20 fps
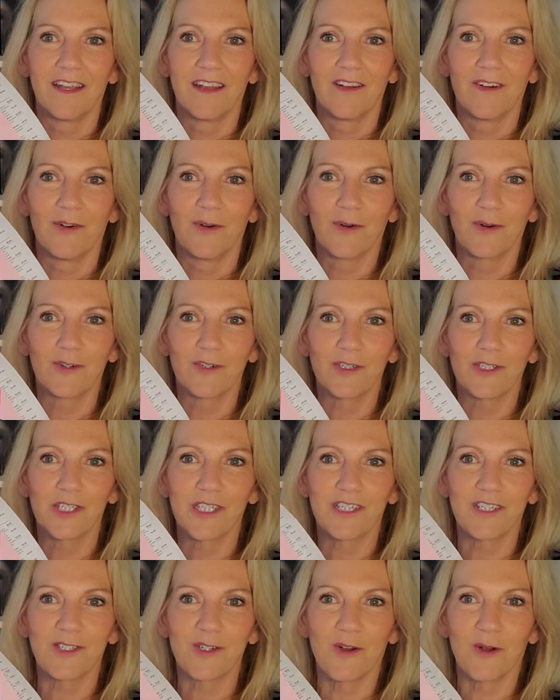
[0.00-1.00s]
order
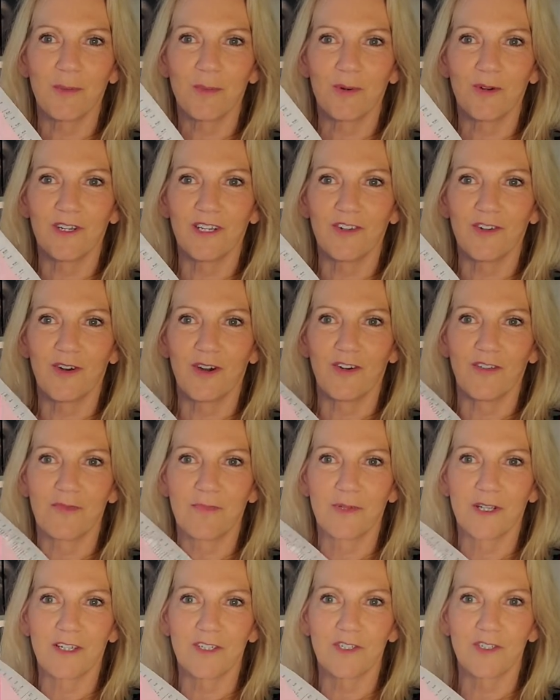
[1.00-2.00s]
sheets all printed off,
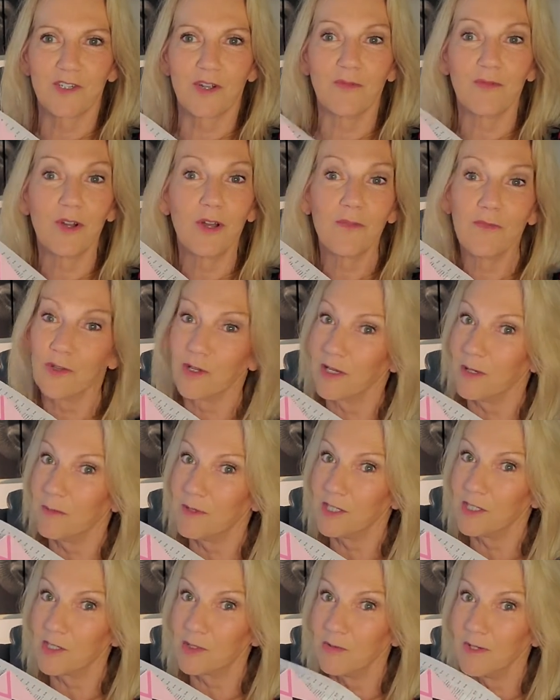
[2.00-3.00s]
because you don't know if you're going to be
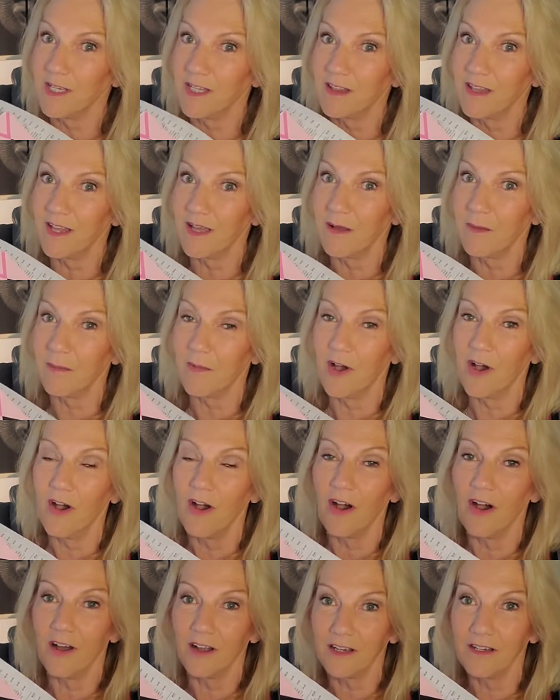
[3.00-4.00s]
doing them
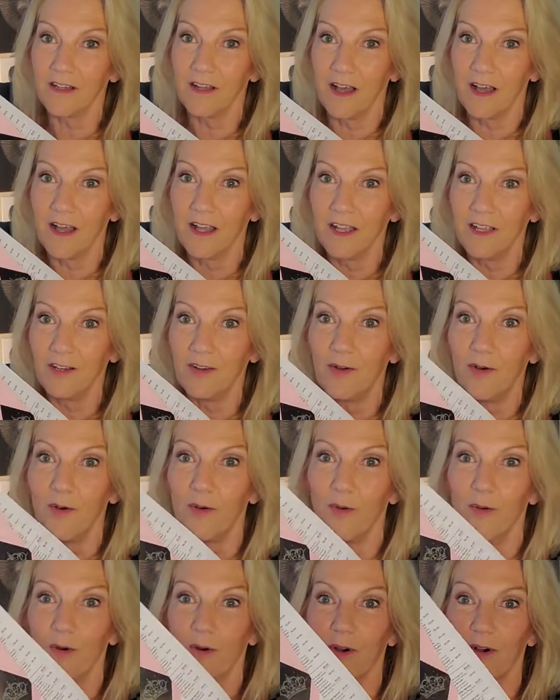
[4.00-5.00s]
online
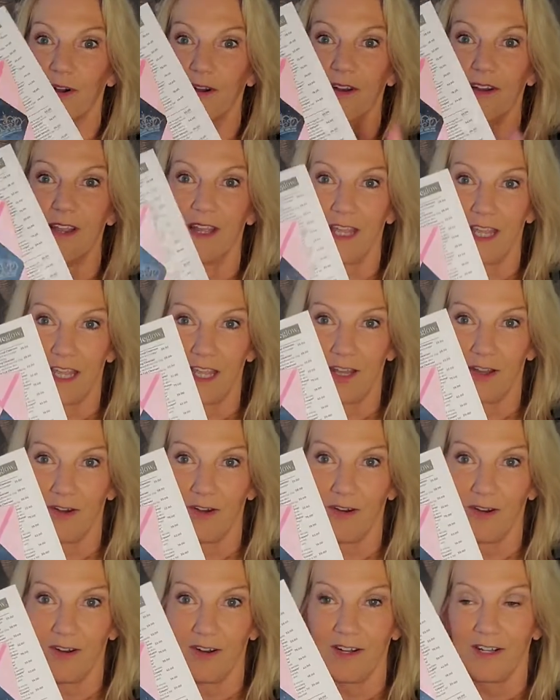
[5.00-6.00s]
or
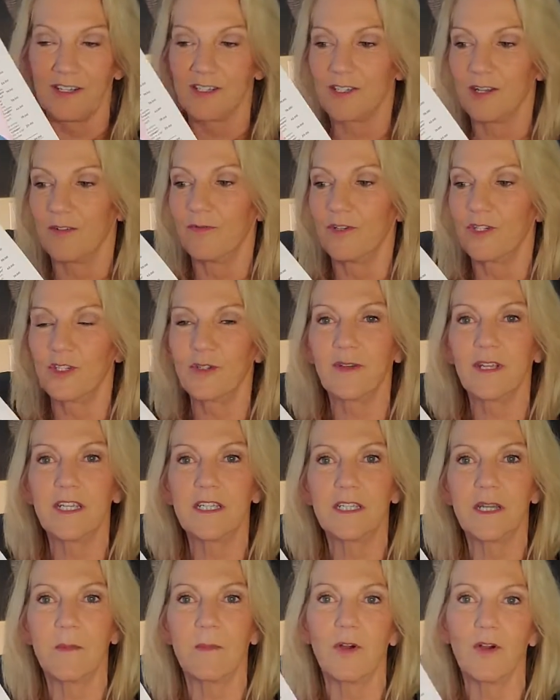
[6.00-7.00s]
here. So if you're doing a
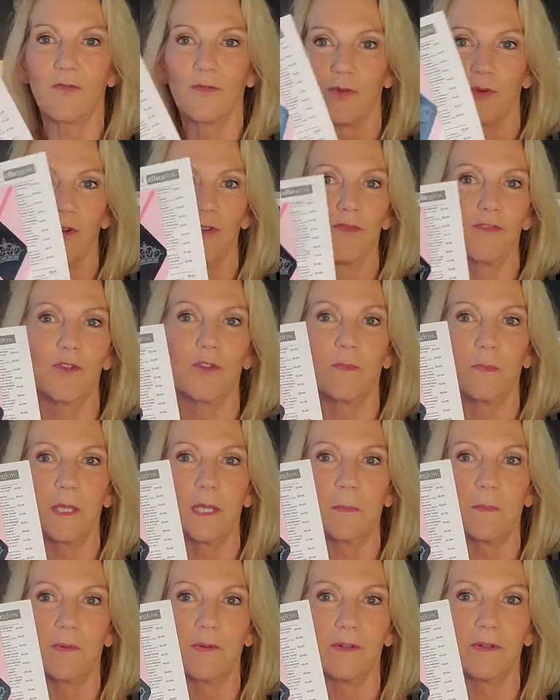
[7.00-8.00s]
demo for a few
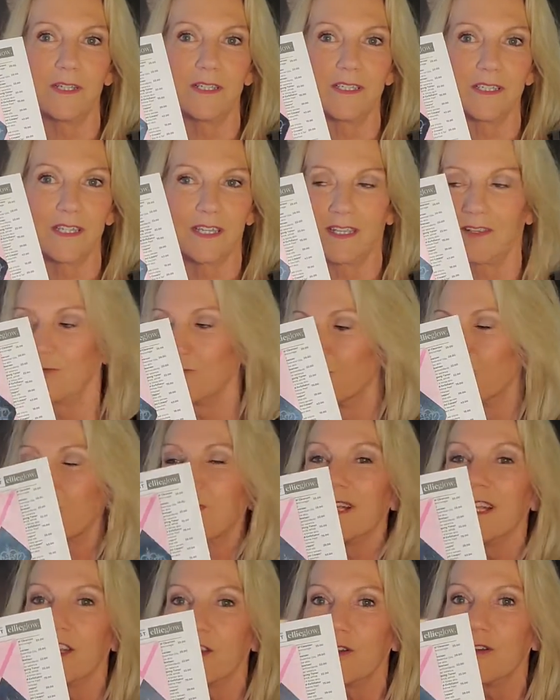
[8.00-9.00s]
people, it's
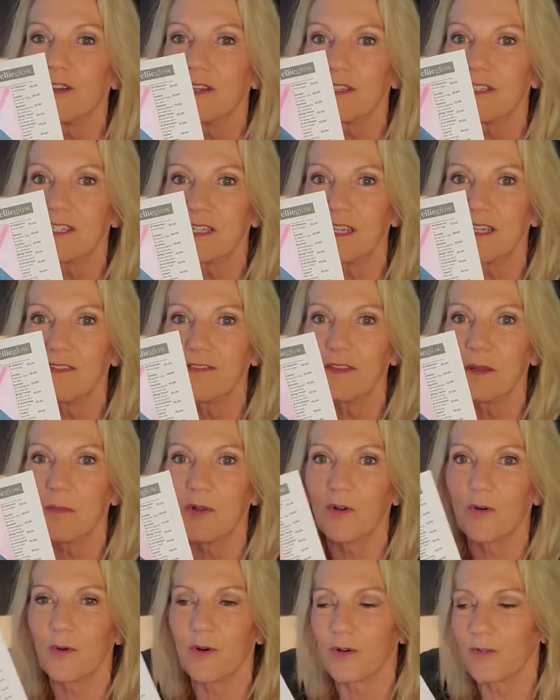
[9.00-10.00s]
really good to give them an
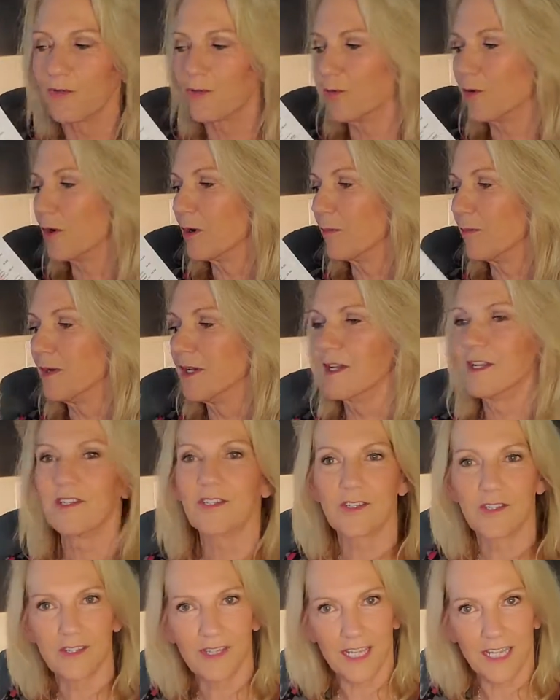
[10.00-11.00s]
order form
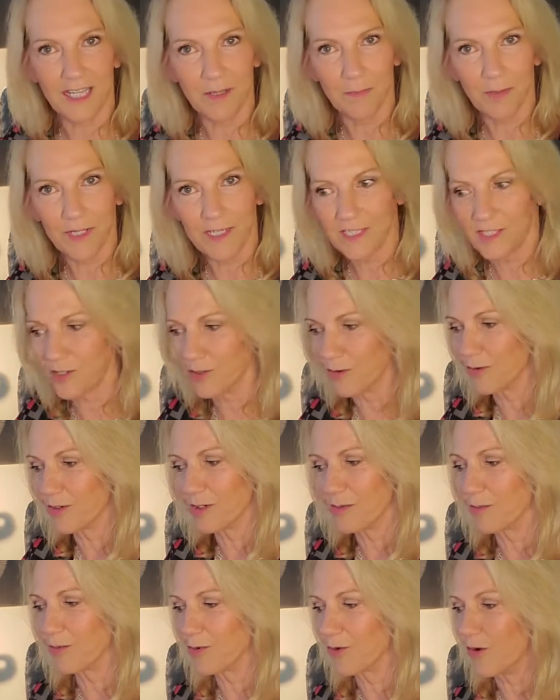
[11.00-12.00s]
so that they can place the order
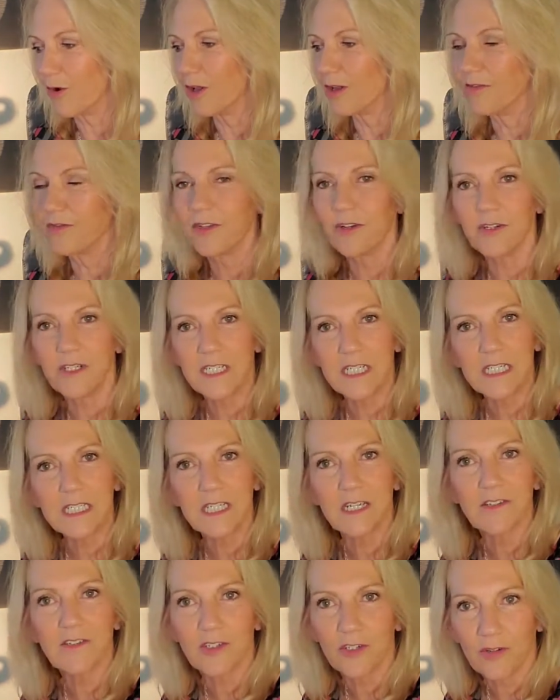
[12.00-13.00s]
and put all of their
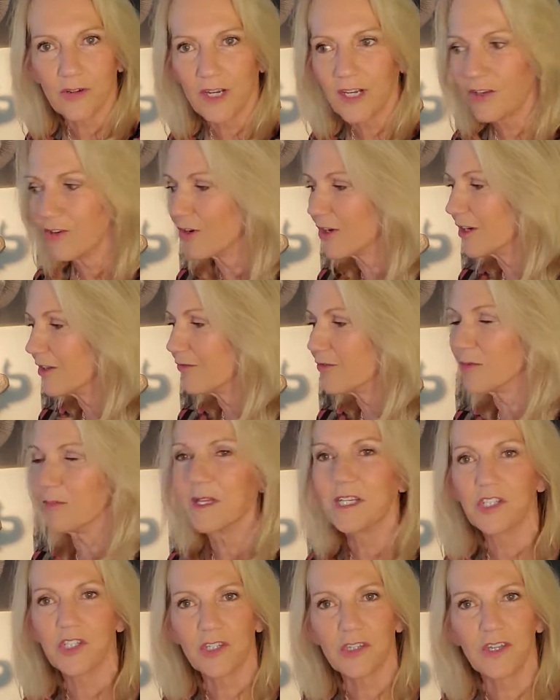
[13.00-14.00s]
details or credit card
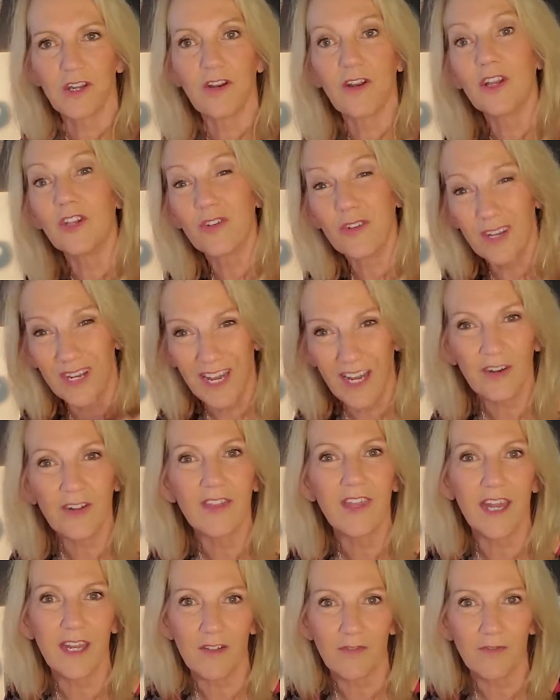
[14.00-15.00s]
information there, and you can enter
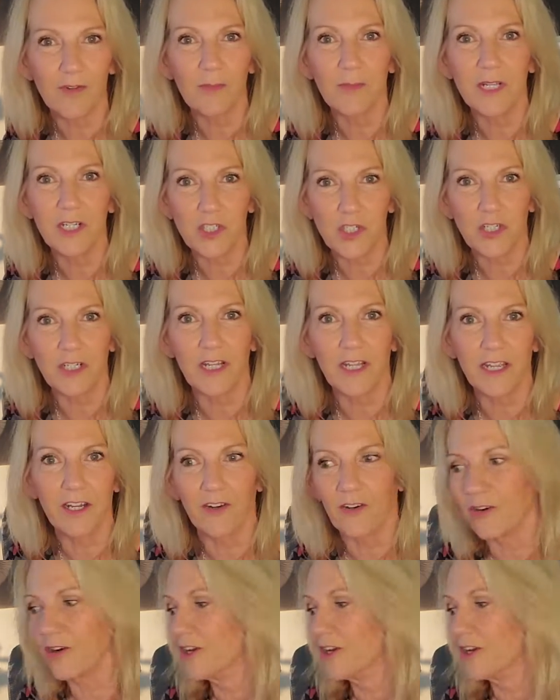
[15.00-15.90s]
that information later.